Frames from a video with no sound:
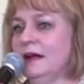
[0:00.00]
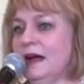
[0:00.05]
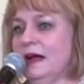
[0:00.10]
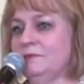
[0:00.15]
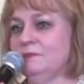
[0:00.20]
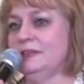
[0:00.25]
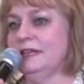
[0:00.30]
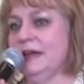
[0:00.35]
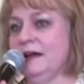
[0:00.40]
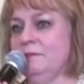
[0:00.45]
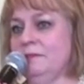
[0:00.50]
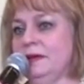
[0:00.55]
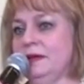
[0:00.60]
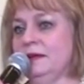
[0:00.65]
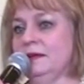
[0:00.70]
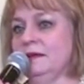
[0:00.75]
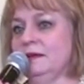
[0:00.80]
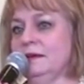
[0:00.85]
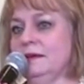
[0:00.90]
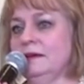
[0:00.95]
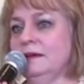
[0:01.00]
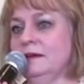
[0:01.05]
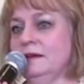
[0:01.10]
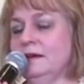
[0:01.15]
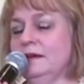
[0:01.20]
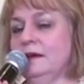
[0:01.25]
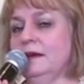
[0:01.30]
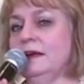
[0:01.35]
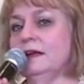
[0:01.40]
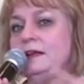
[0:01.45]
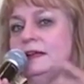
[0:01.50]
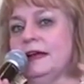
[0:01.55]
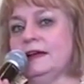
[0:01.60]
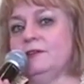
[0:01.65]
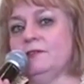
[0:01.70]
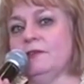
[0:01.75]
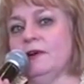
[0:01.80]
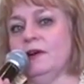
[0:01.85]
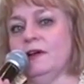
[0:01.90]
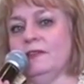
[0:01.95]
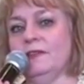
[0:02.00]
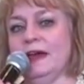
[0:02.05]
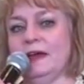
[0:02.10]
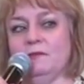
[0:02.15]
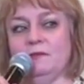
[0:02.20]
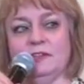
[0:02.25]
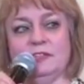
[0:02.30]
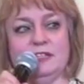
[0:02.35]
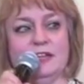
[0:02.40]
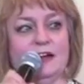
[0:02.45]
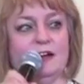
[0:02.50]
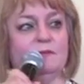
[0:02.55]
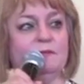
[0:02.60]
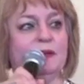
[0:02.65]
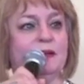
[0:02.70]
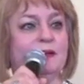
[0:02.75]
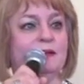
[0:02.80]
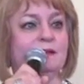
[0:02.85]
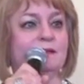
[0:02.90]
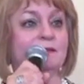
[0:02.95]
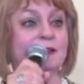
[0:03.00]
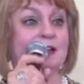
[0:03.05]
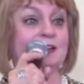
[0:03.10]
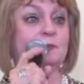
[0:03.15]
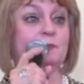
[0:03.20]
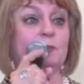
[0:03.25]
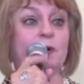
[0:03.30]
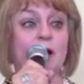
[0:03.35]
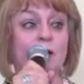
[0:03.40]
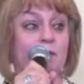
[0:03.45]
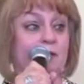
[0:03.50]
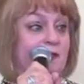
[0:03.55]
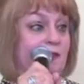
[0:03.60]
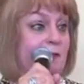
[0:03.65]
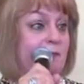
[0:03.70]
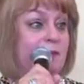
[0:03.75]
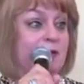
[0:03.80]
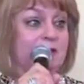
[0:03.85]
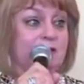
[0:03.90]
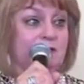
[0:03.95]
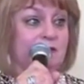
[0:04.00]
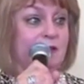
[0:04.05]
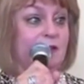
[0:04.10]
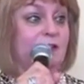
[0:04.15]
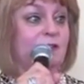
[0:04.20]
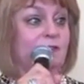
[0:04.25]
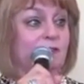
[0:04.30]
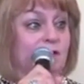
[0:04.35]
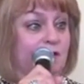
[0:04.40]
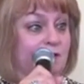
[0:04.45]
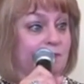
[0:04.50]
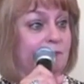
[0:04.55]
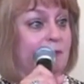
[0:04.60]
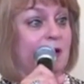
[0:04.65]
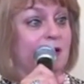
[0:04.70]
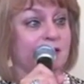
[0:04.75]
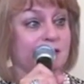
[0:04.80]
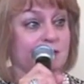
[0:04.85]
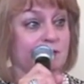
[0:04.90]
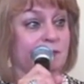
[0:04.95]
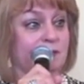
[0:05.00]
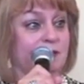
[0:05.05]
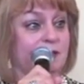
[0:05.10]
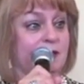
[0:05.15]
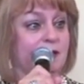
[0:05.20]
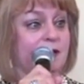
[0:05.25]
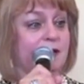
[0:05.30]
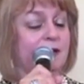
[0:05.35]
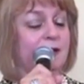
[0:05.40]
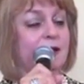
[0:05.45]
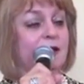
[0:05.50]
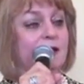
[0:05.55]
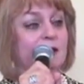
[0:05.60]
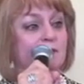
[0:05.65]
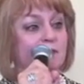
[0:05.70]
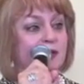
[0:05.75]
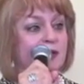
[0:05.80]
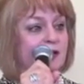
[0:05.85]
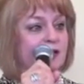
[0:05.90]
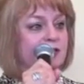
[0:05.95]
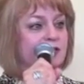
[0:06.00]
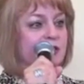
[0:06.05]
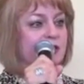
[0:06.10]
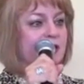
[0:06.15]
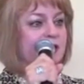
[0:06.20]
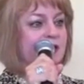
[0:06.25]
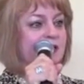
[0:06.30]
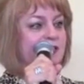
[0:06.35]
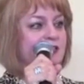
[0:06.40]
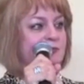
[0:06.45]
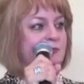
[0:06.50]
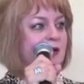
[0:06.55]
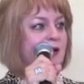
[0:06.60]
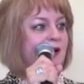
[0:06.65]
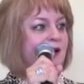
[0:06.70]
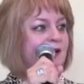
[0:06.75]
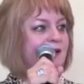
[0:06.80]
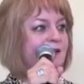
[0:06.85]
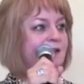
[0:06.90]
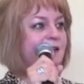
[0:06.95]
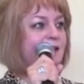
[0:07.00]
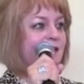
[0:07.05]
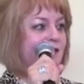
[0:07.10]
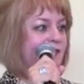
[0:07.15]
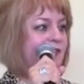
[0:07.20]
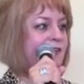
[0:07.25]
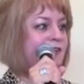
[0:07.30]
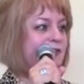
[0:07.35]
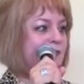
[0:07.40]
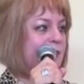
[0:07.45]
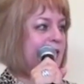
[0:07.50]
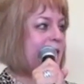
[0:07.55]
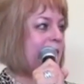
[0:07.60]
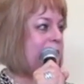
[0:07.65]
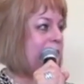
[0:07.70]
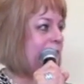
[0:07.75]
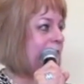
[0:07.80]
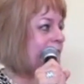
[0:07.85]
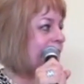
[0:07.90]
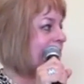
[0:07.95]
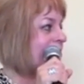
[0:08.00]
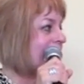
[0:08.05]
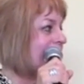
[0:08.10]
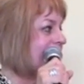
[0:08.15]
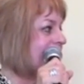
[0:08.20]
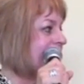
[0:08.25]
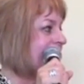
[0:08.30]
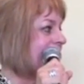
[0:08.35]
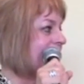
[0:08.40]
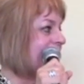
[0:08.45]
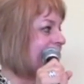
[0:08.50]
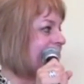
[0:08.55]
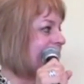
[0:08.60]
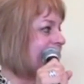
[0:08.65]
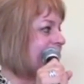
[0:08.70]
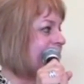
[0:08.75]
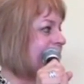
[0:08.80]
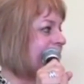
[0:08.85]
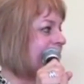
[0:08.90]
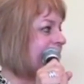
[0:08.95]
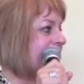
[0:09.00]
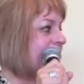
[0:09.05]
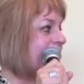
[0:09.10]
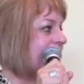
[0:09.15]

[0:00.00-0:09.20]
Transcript: I'm Debi. Later on, they would tell me that's probably the best thing you could have possibly done. Because in his mind, those people were out to get us.